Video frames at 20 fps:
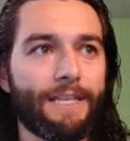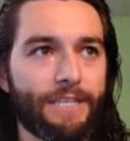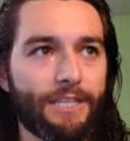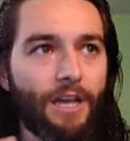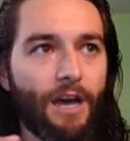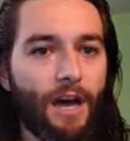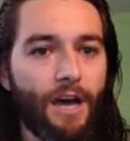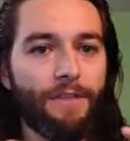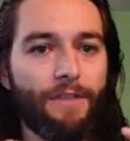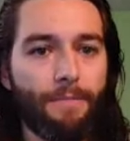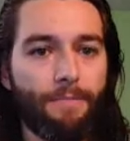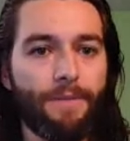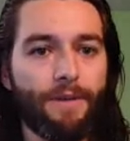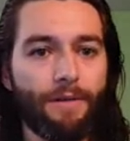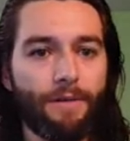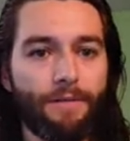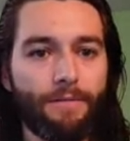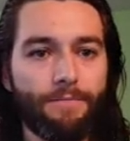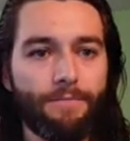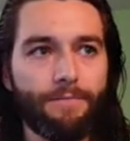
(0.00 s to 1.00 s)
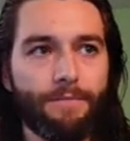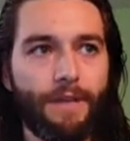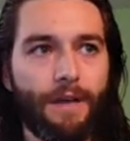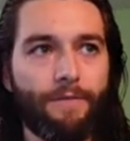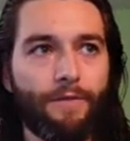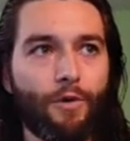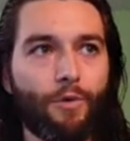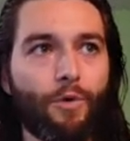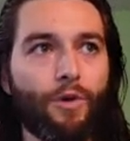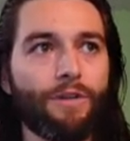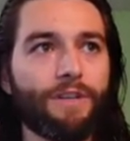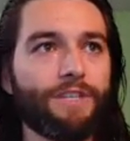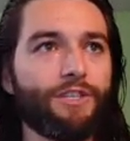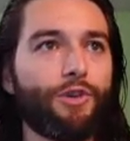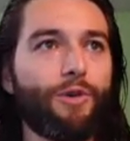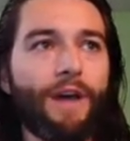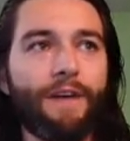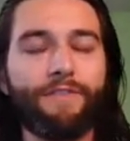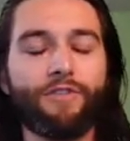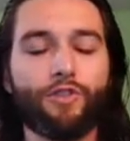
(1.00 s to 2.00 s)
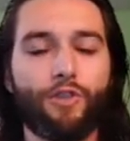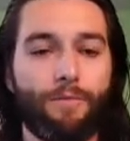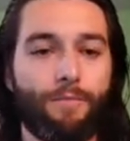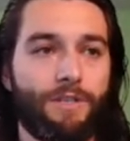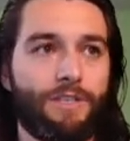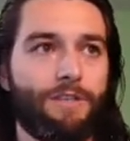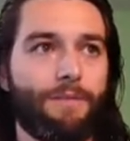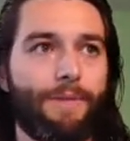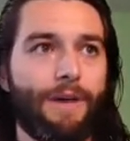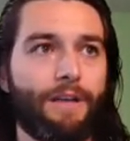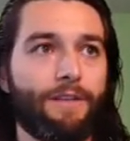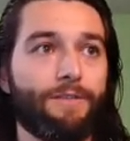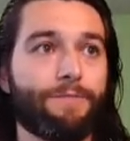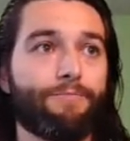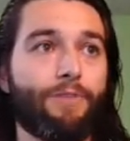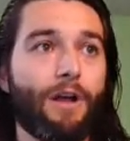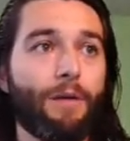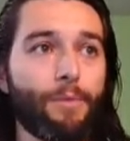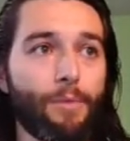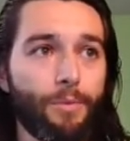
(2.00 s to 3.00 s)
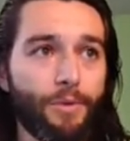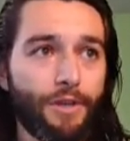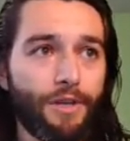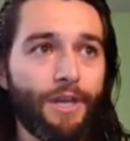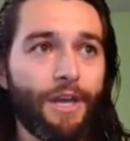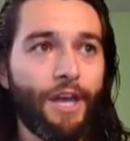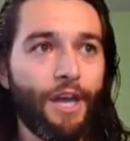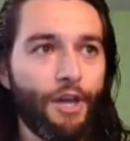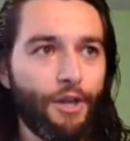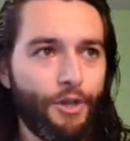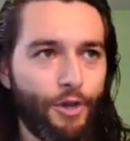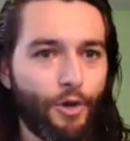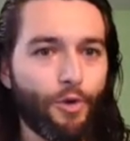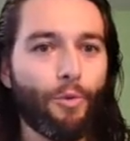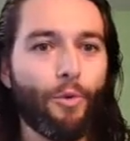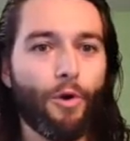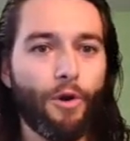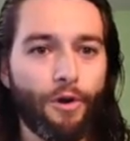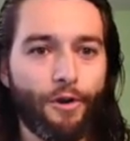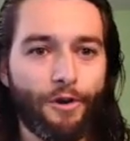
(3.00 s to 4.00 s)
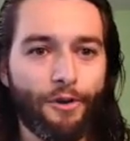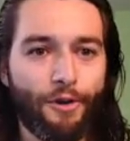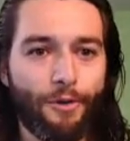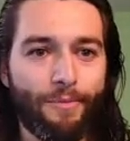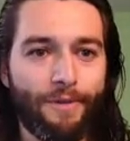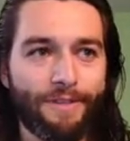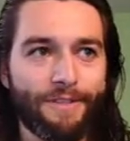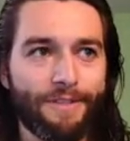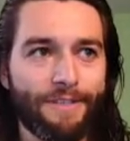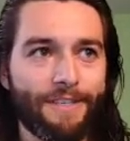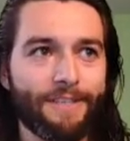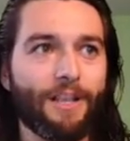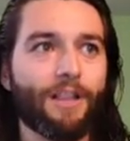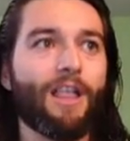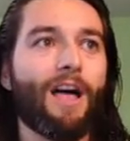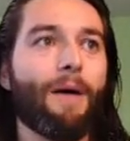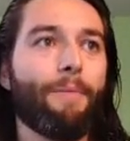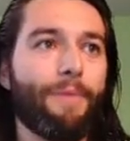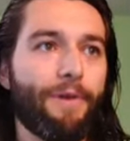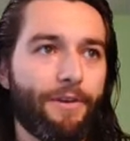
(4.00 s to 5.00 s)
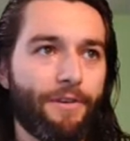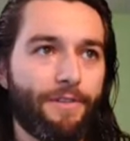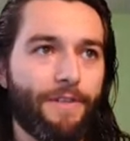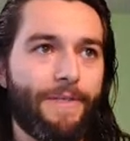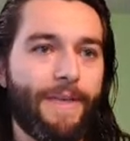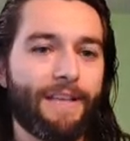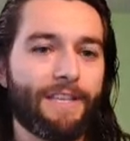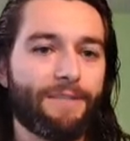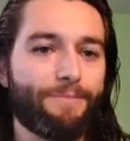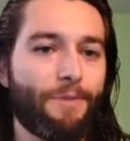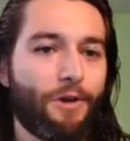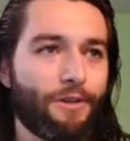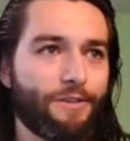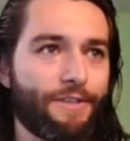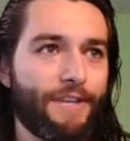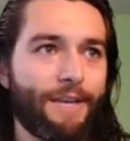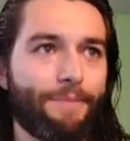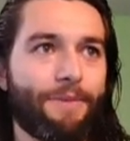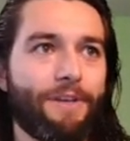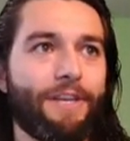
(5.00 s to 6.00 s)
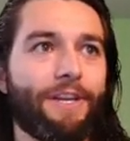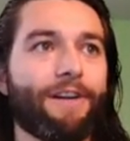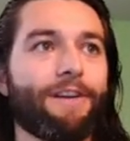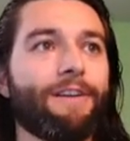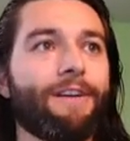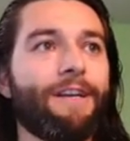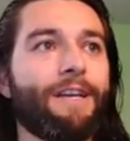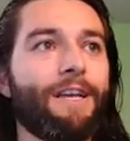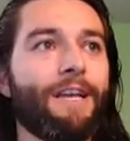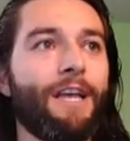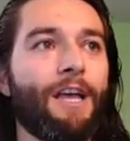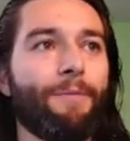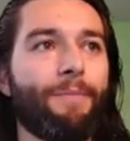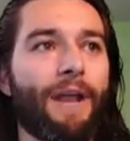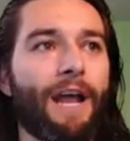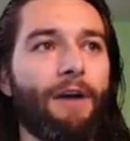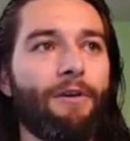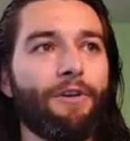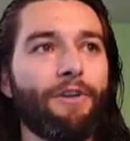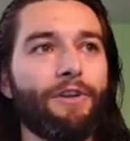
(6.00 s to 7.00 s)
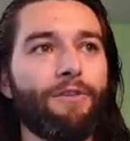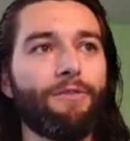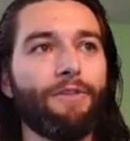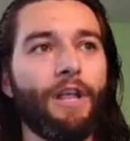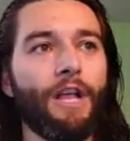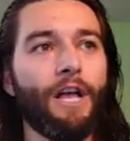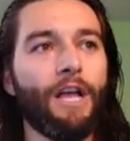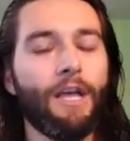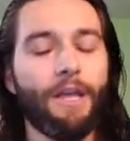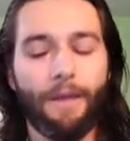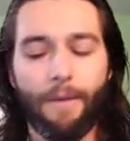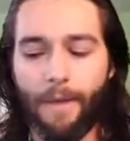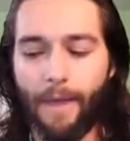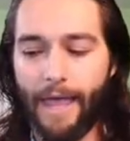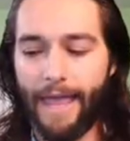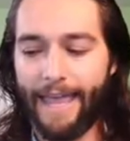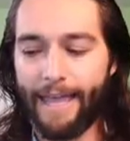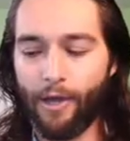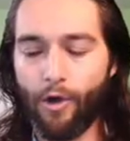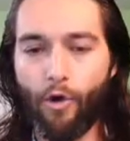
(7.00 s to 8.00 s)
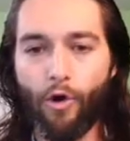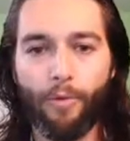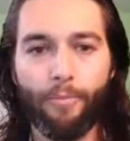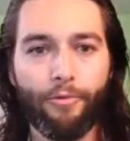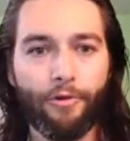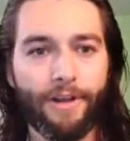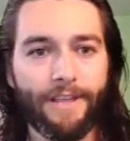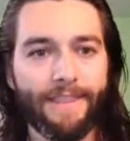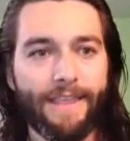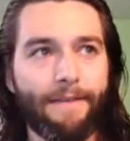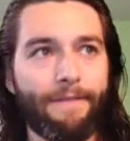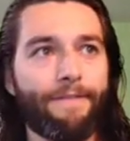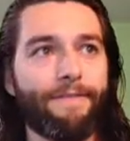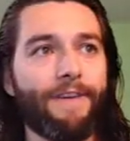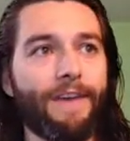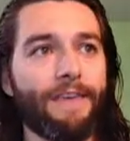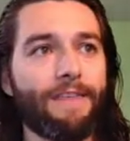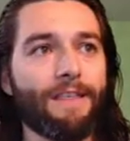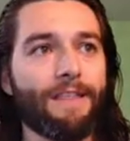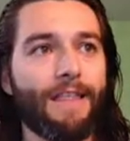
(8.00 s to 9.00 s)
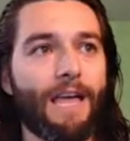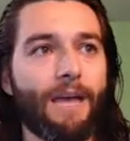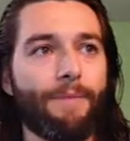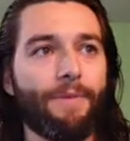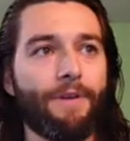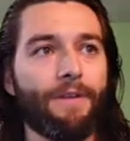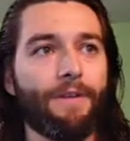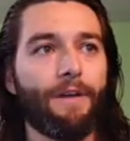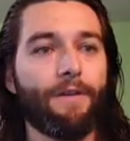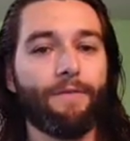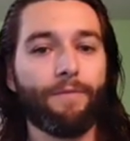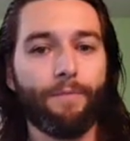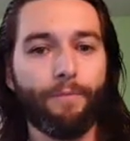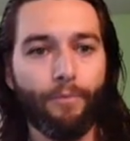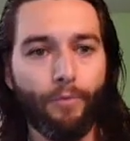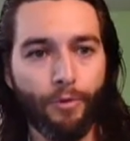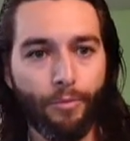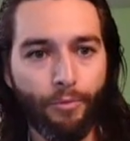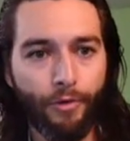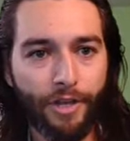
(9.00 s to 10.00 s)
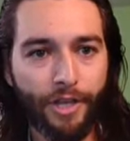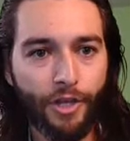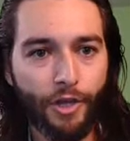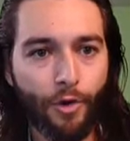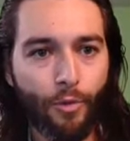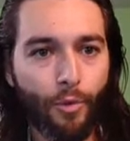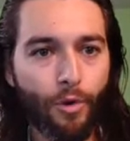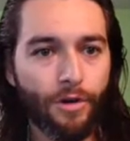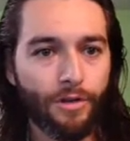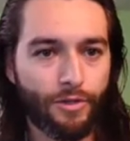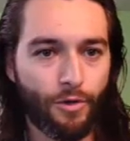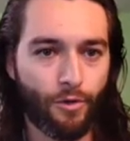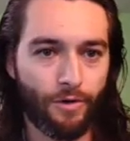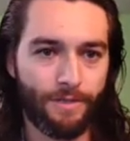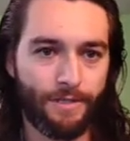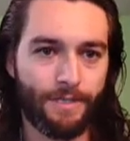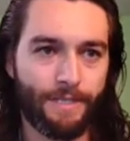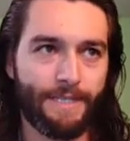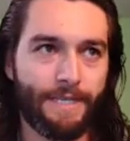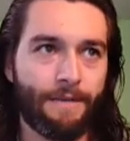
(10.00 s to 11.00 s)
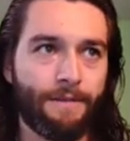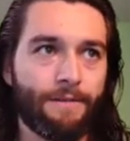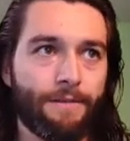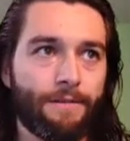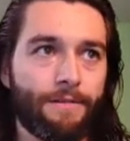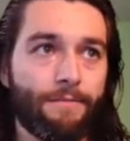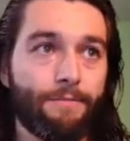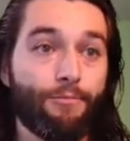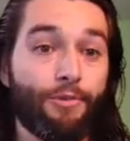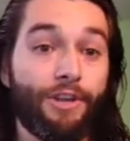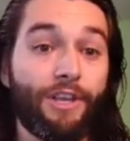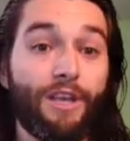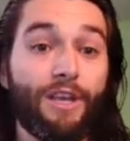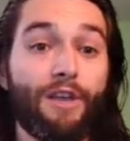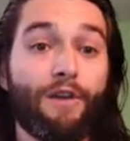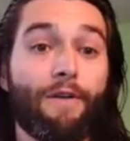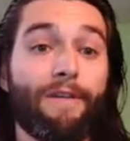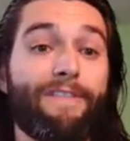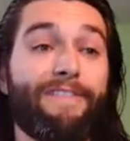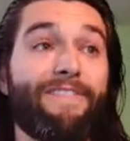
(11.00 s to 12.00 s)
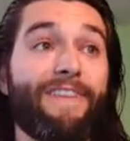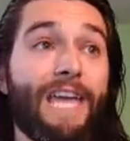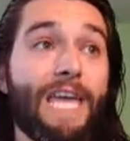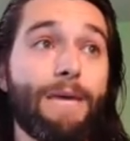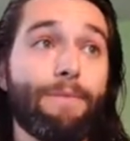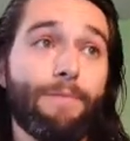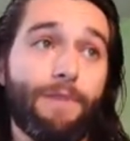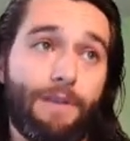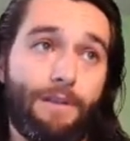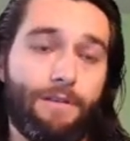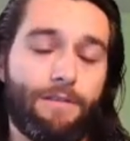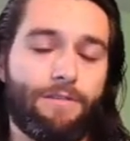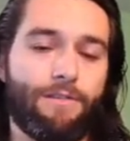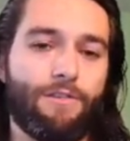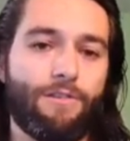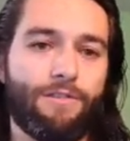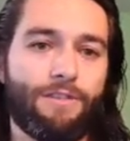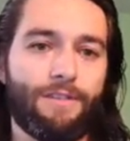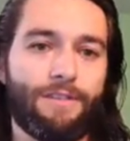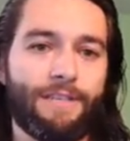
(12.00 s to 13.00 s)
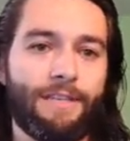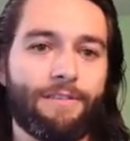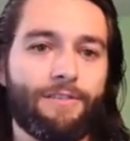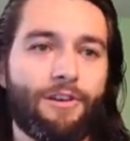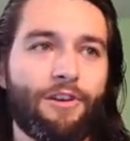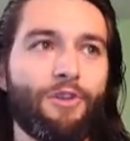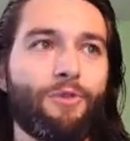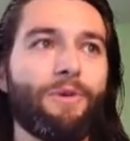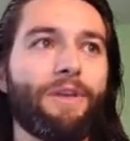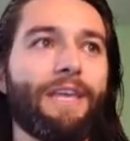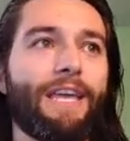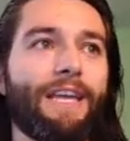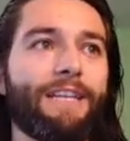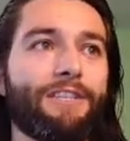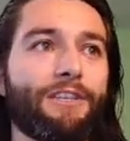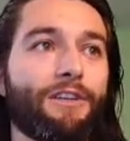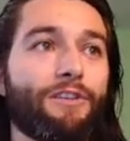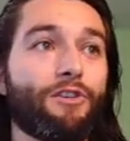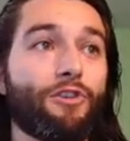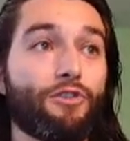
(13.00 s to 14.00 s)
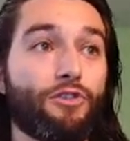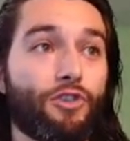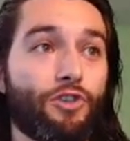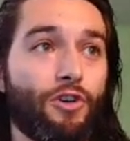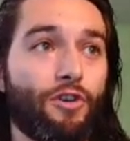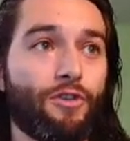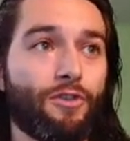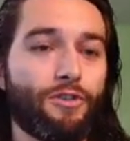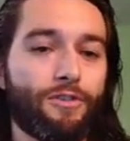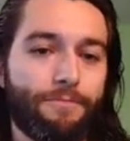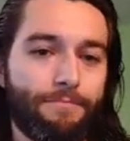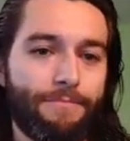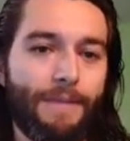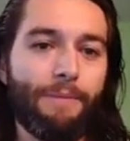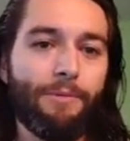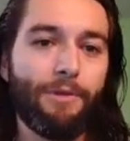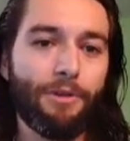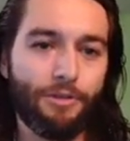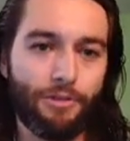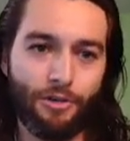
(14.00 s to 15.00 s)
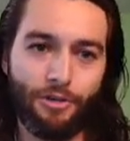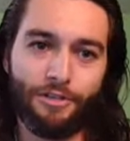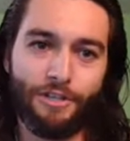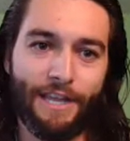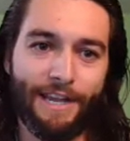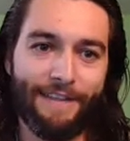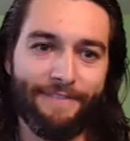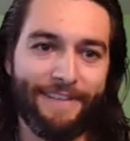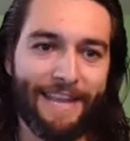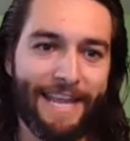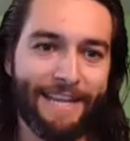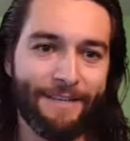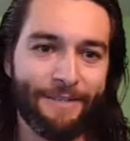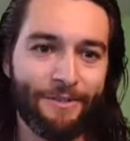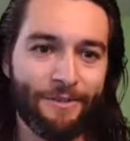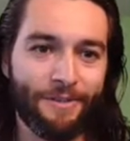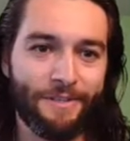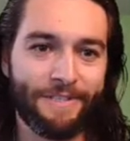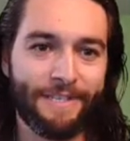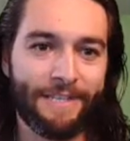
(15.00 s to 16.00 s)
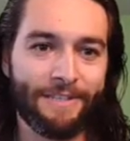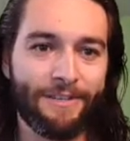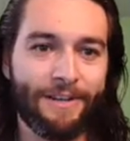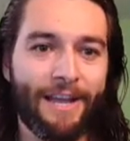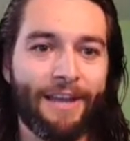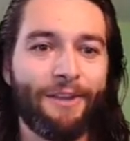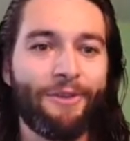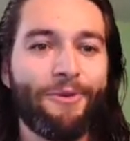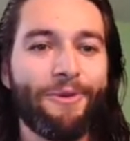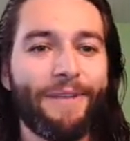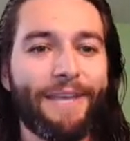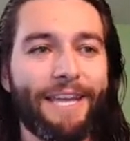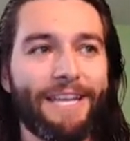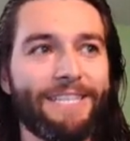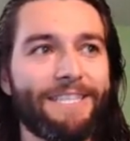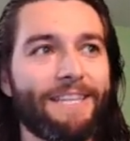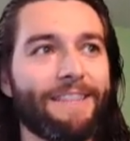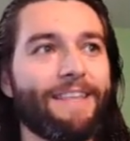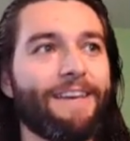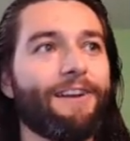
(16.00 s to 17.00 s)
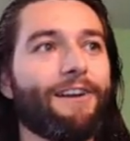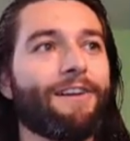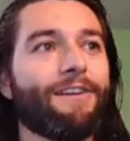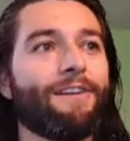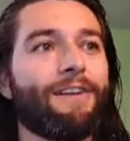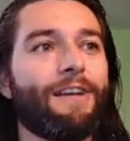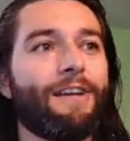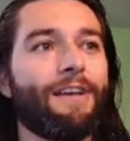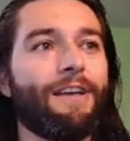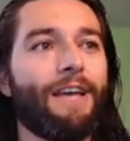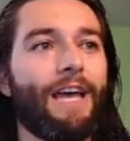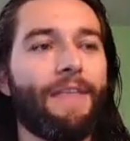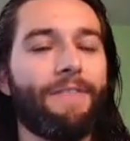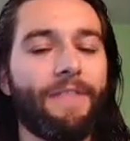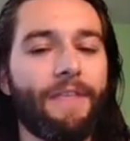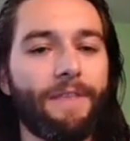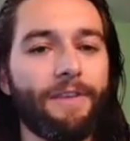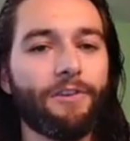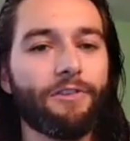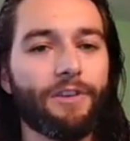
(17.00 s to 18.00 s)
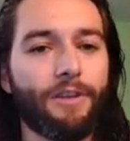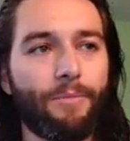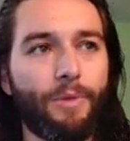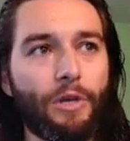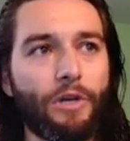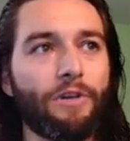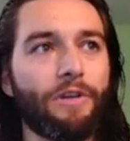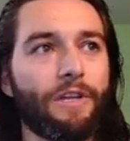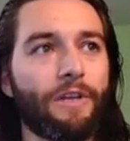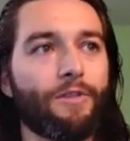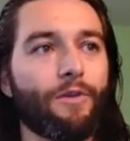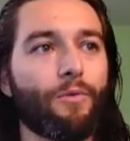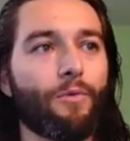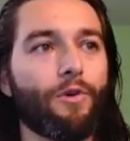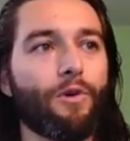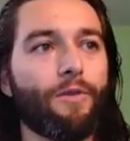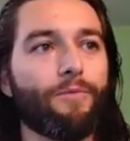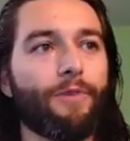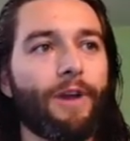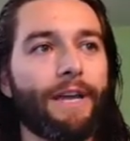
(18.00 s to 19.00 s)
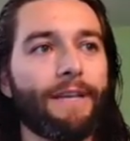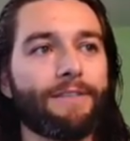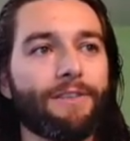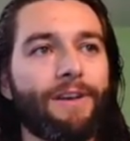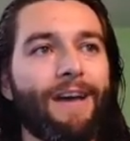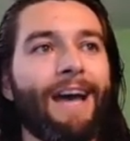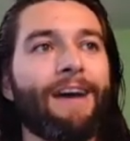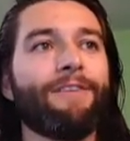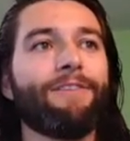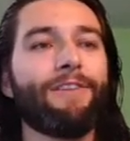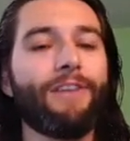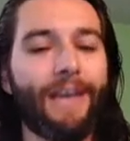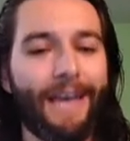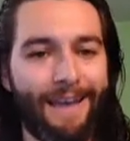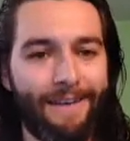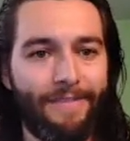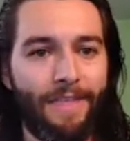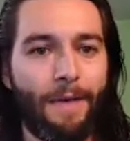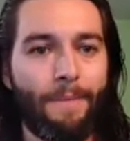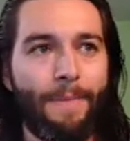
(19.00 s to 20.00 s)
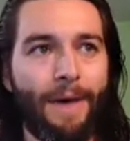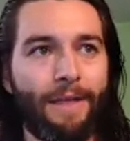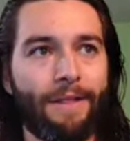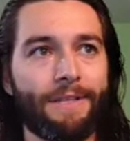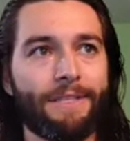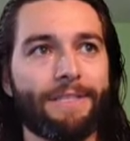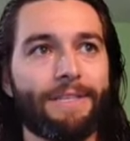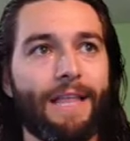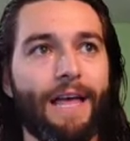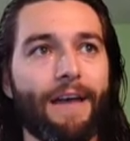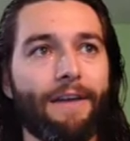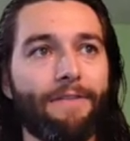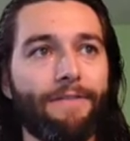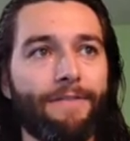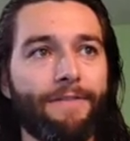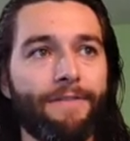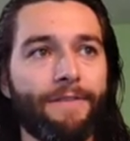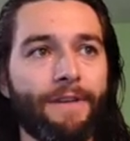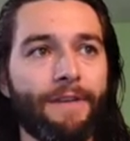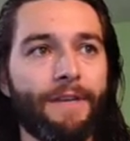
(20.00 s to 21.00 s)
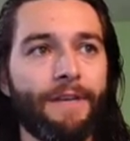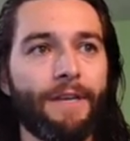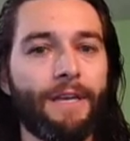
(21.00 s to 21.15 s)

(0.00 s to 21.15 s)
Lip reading: Is God the middle of your world? Because you have so much to balance. Probably your work or your business is a lot bigger than that small segment here. But how are you incorporating that faith alignment with bringing your work towards the center, bringing your family towards the center? Are you engaging in your church? Maybe your church not even headed to the center. How are you engaging there? And then your community in the world, right? So how do you have that balanced life?